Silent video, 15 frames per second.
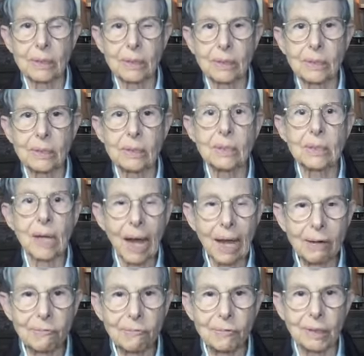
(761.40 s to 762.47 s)
to
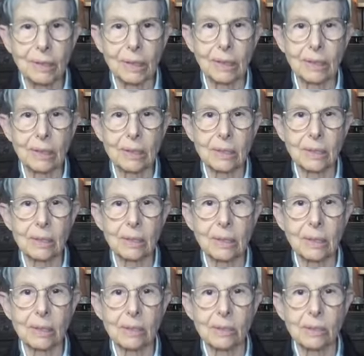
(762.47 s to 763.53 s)
not feeling these
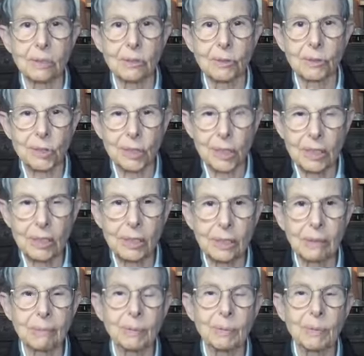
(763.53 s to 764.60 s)
things, to chasing
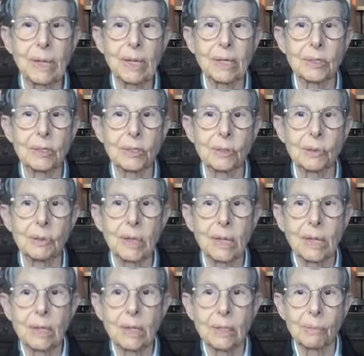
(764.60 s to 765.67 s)
them away, to
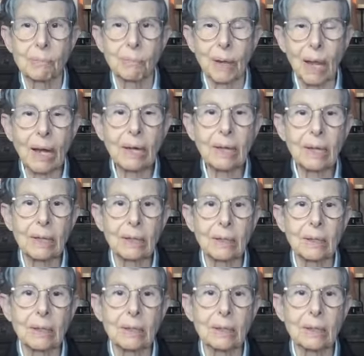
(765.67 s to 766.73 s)

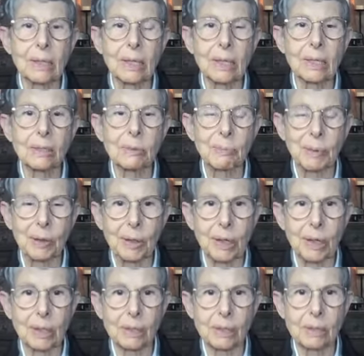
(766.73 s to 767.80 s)
blocking the
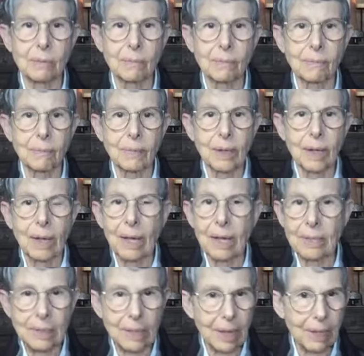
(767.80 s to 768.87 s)
experience.
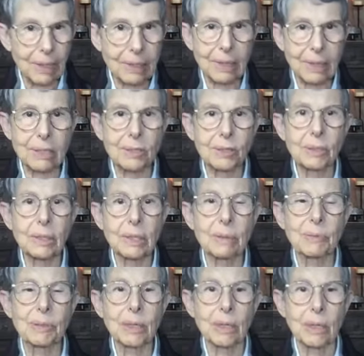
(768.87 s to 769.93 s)
And yet that just
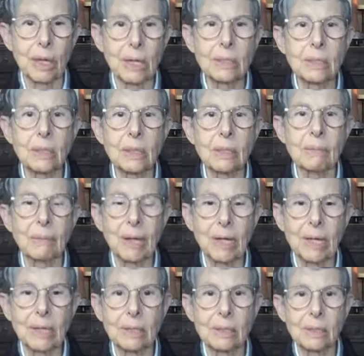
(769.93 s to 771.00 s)
keeps it locked in our
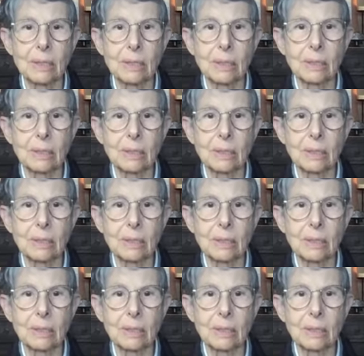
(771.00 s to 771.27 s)
bodies